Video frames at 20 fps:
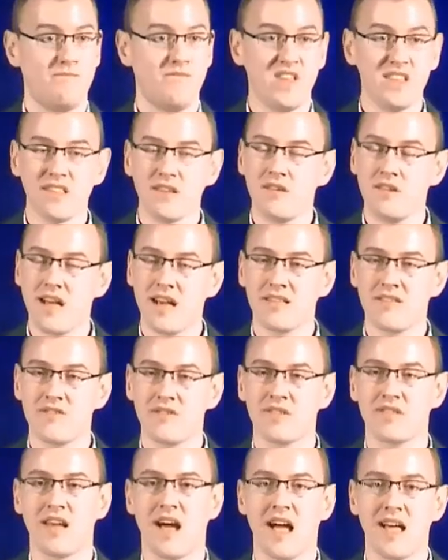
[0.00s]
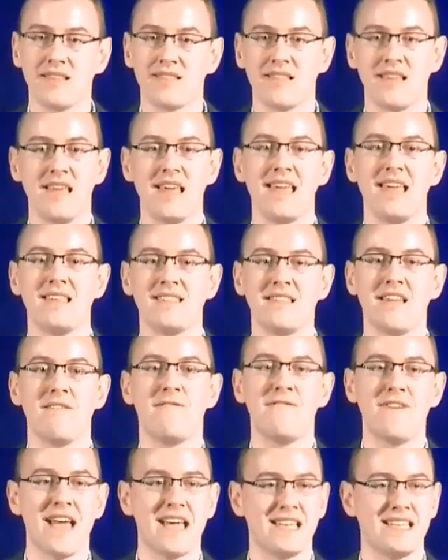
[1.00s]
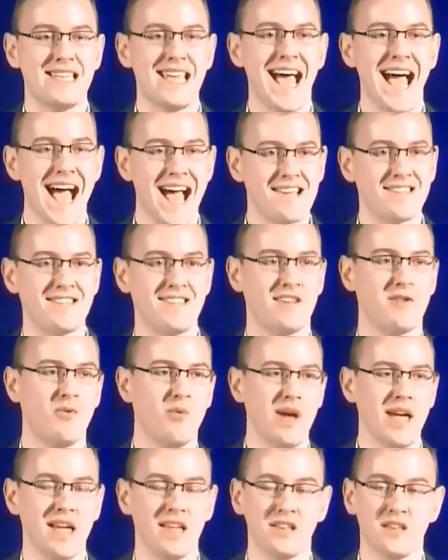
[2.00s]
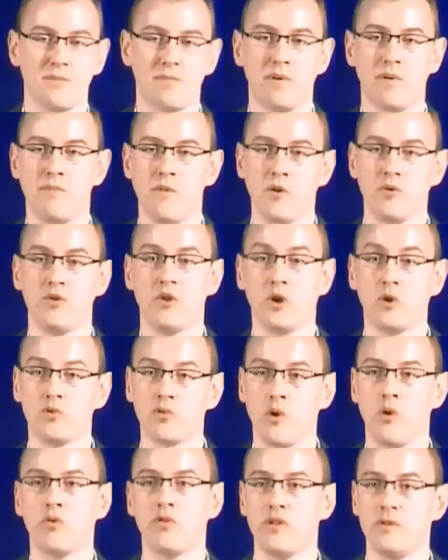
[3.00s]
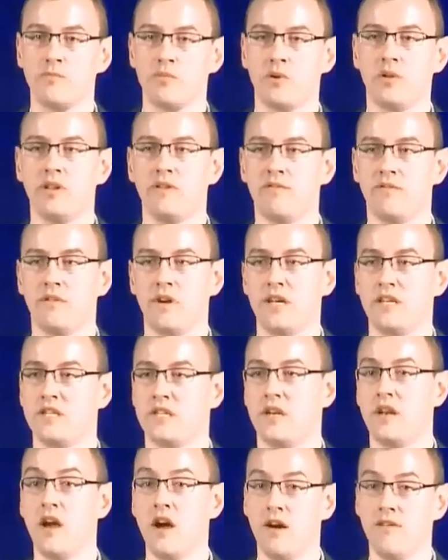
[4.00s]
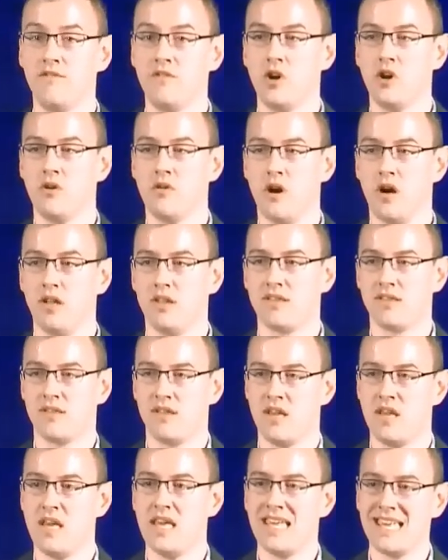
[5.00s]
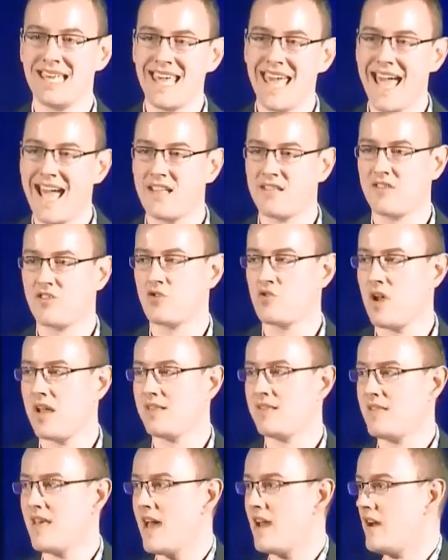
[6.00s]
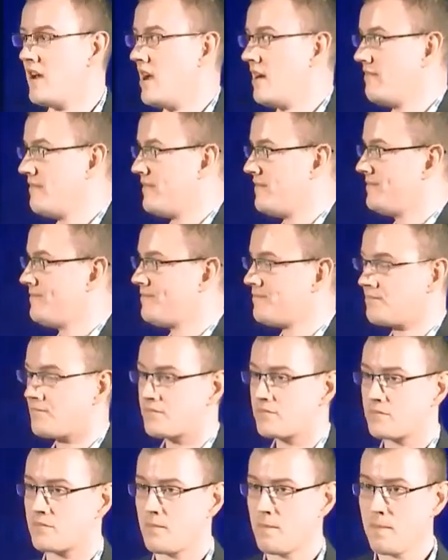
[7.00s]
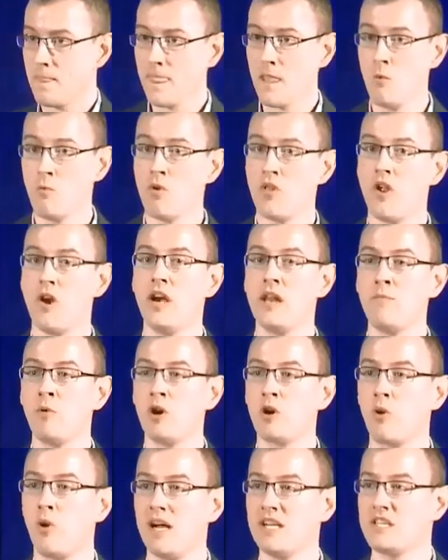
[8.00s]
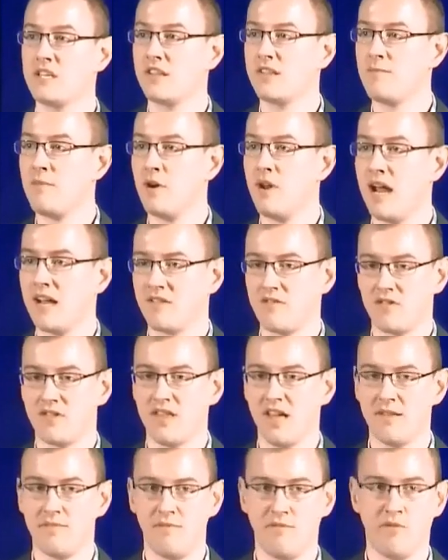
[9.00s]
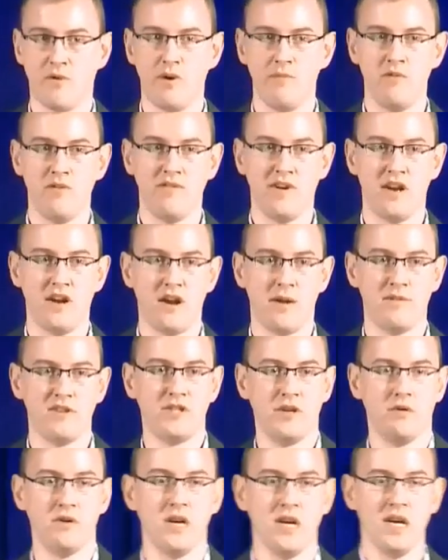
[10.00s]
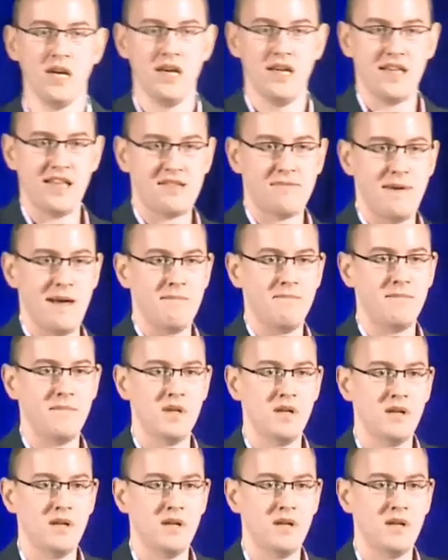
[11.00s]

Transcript: Physical exercise is a fantastic way to promote the growth and proliferation of neurons. Can't stress that enough. Were there any more questions about exercise before we move on to number 2? Yes, ma'am.